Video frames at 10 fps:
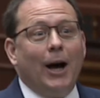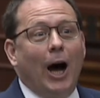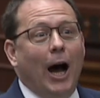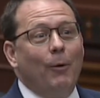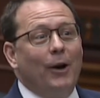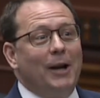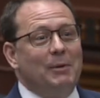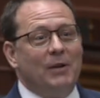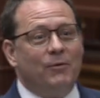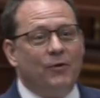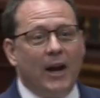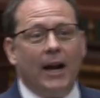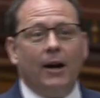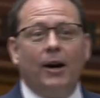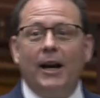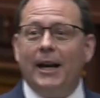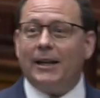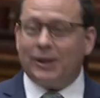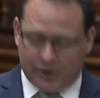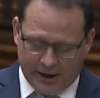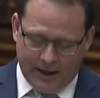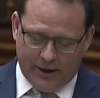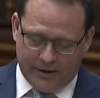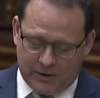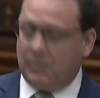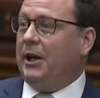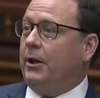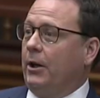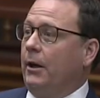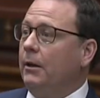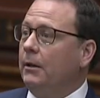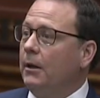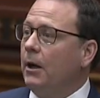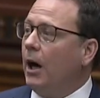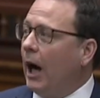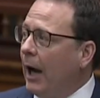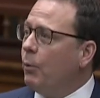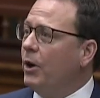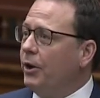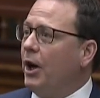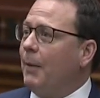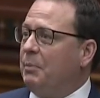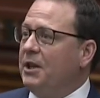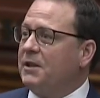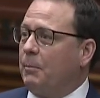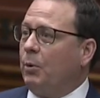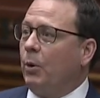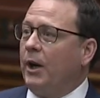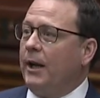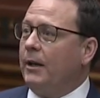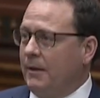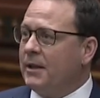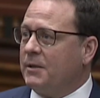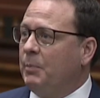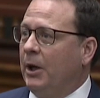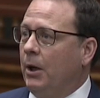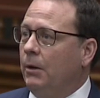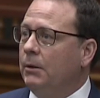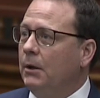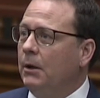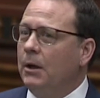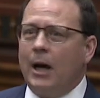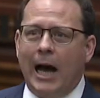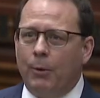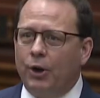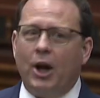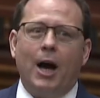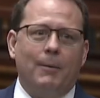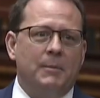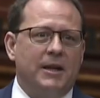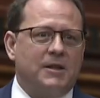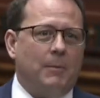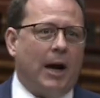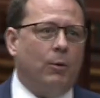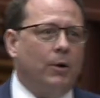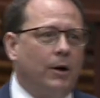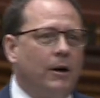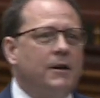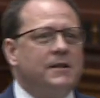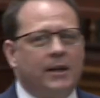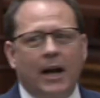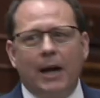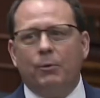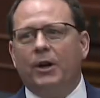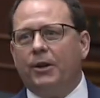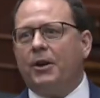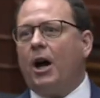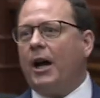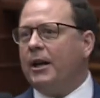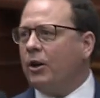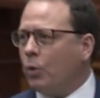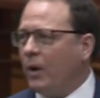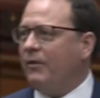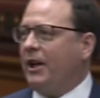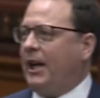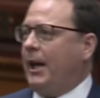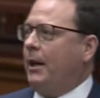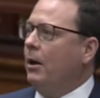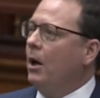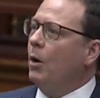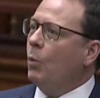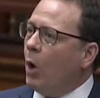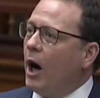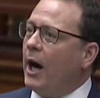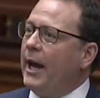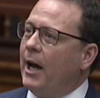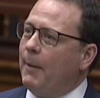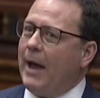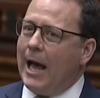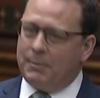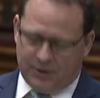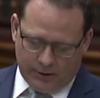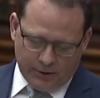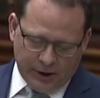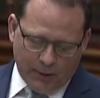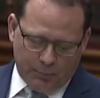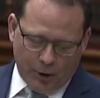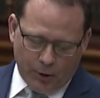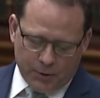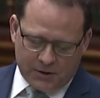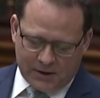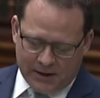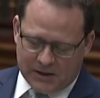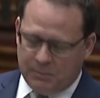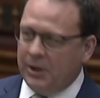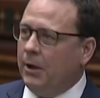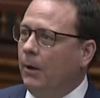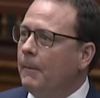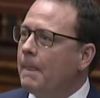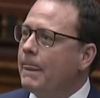I want to be very clear, Speaker. I will not be supporting this bill. I will not mince my words, and I will not equivocate why I'm absolutely opposed to this bill.